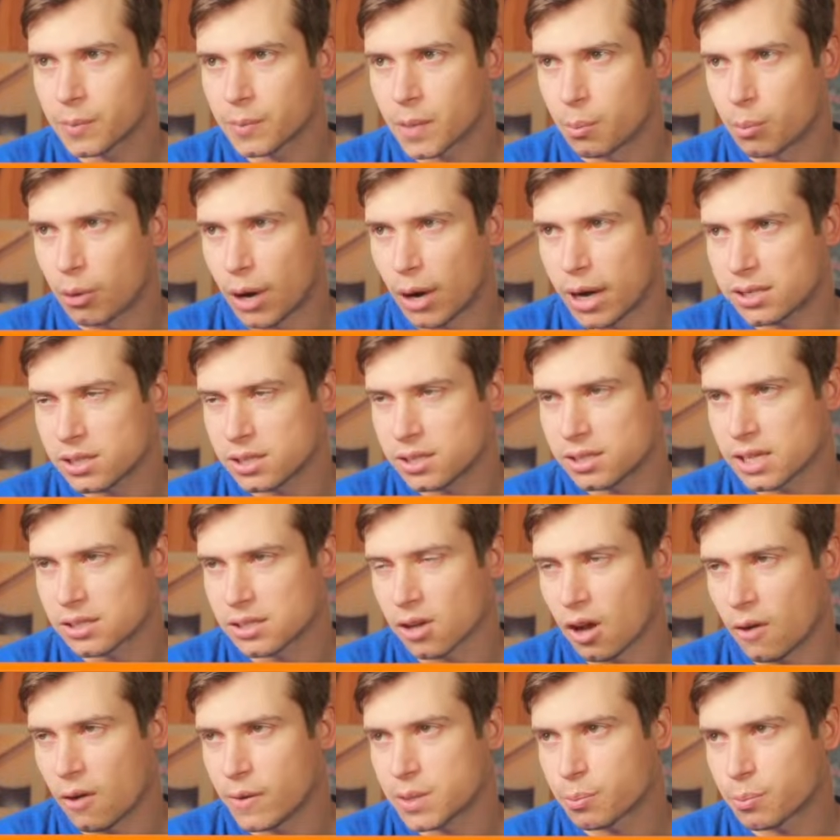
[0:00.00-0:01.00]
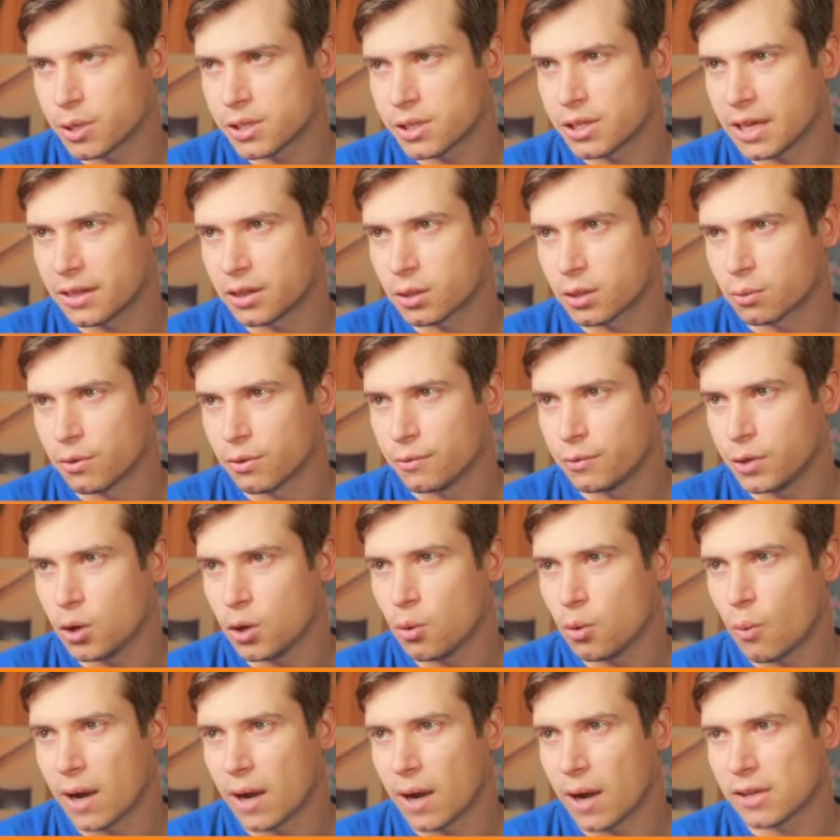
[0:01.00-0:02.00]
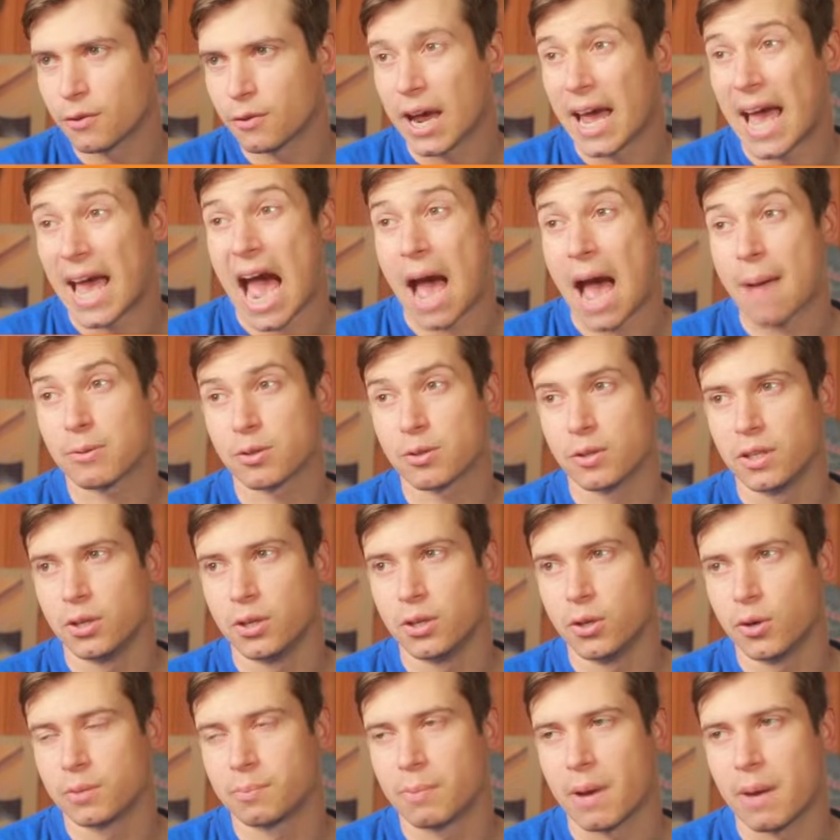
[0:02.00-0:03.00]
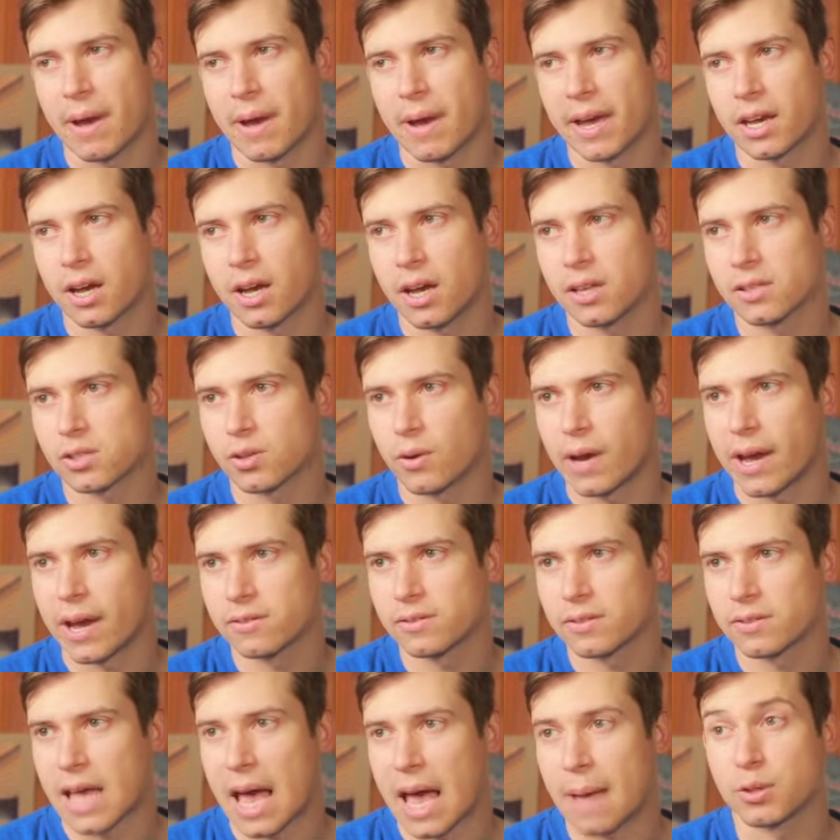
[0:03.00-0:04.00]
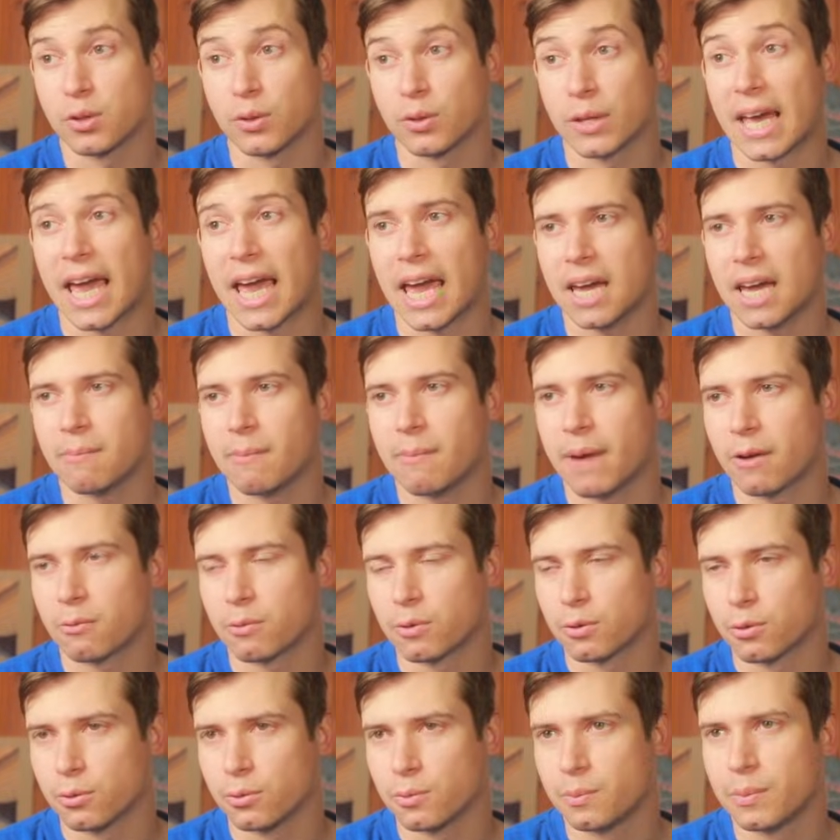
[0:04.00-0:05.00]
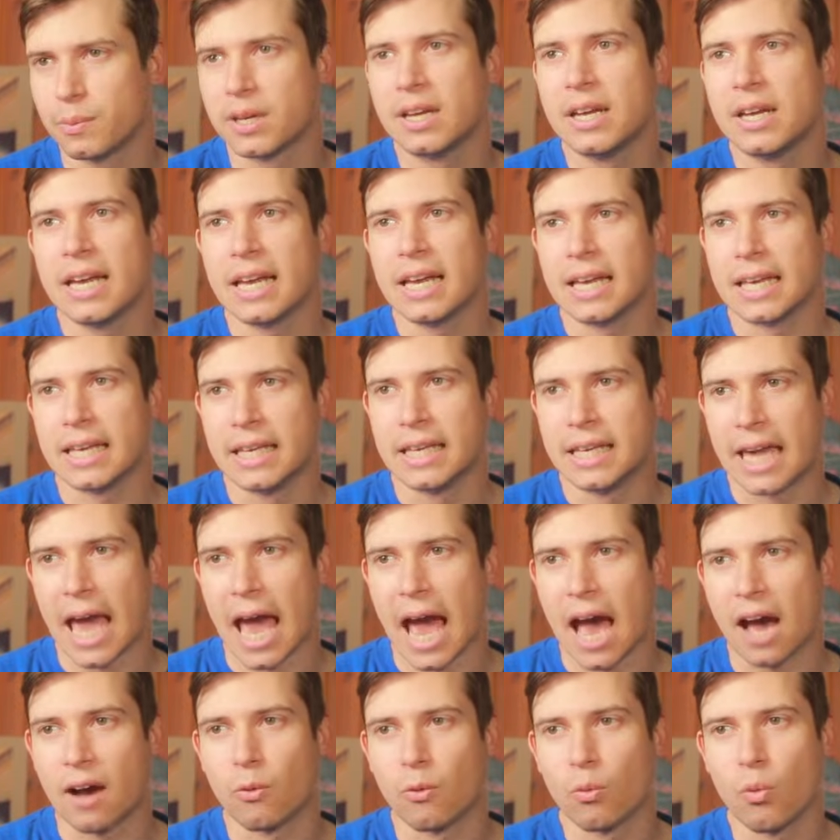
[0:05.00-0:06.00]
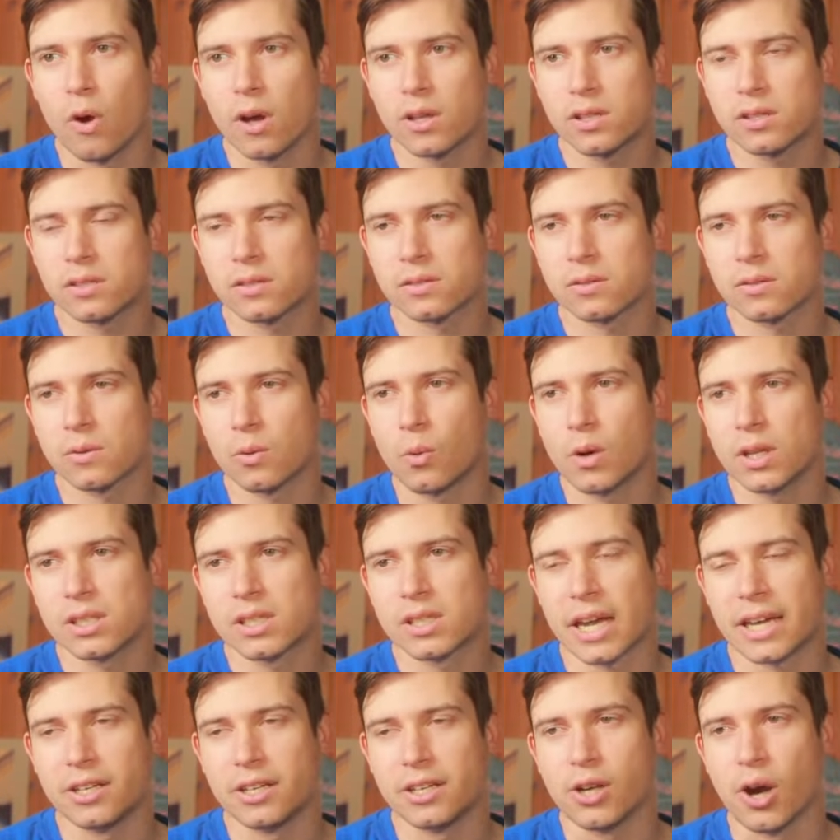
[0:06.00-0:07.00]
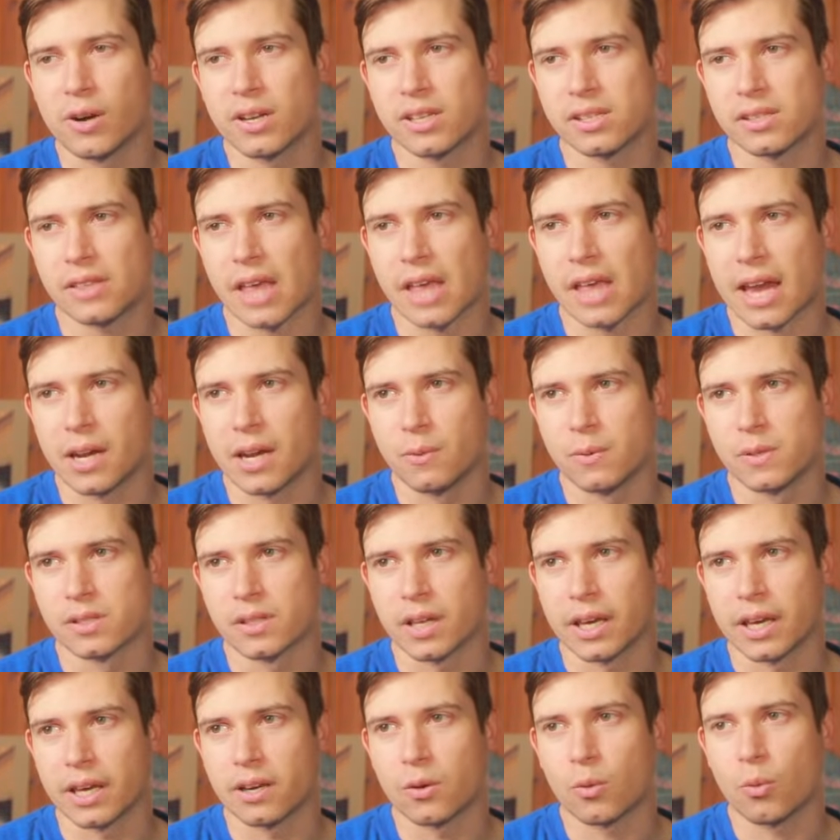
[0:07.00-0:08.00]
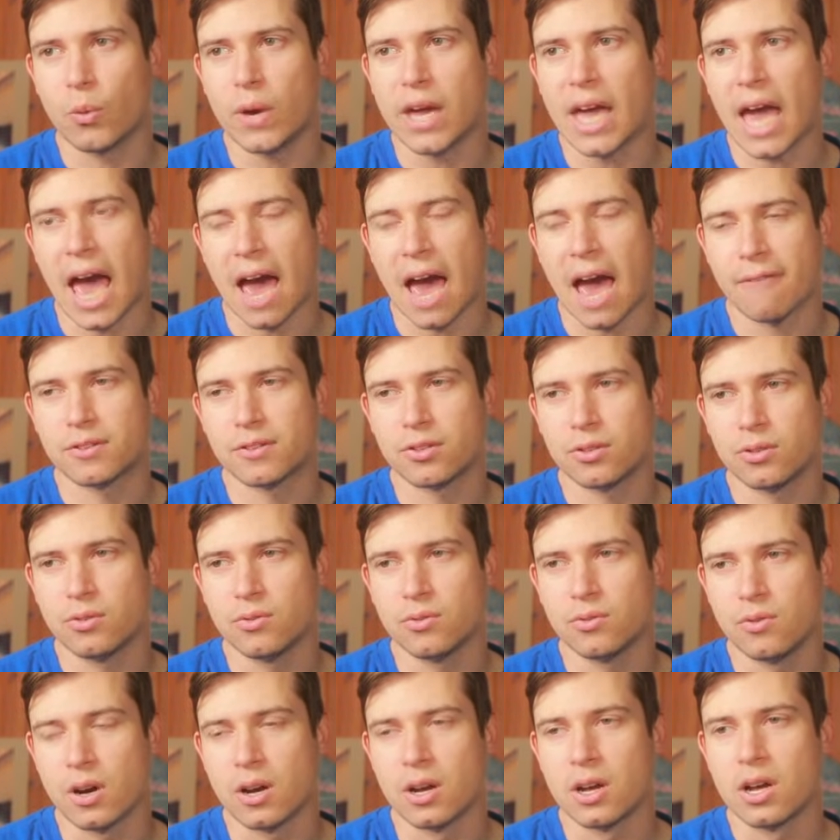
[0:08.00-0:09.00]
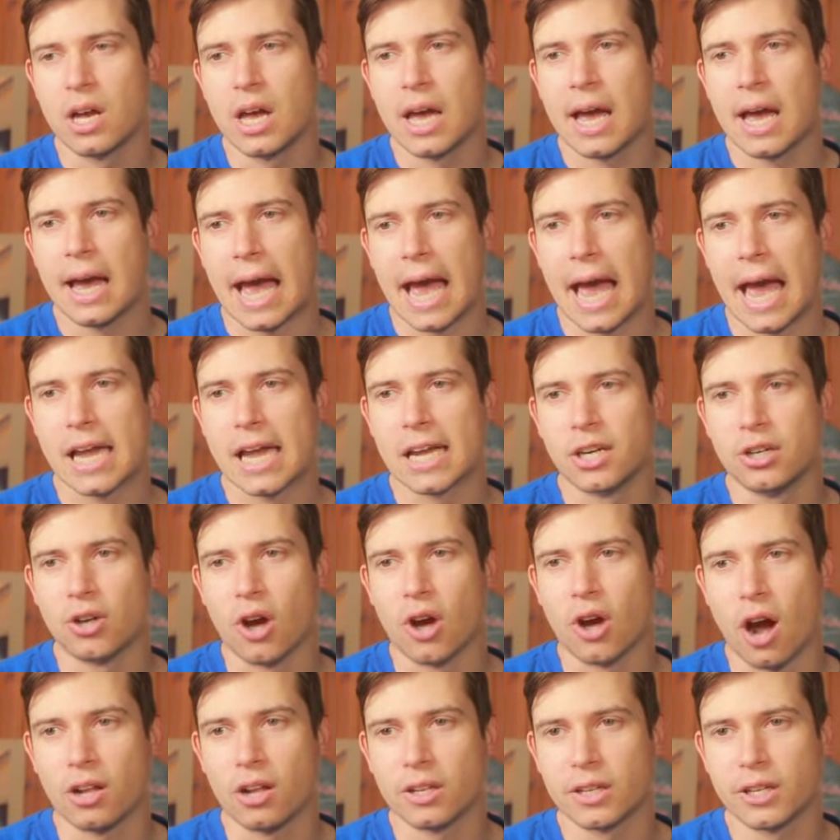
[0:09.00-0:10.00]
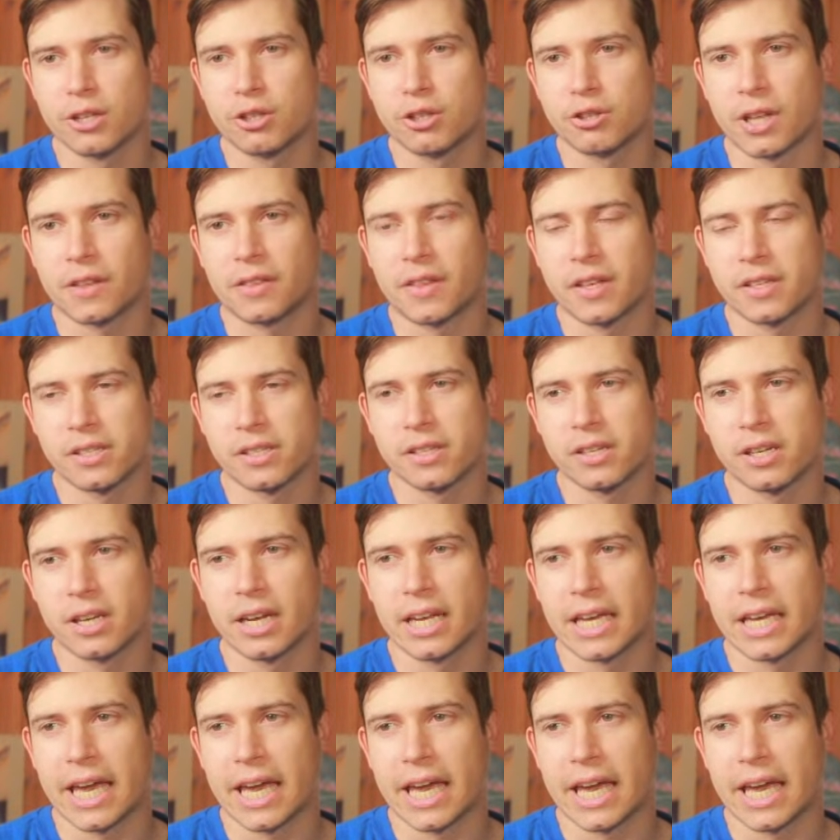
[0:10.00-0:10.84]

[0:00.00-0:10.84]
Bryson says, always appreciate the review. Wide receiver got absolutely nuked by my cunt, so I also absolutely hate my room. Yeah, once I noticed that, it was like, we have to acknowledge that this is going to get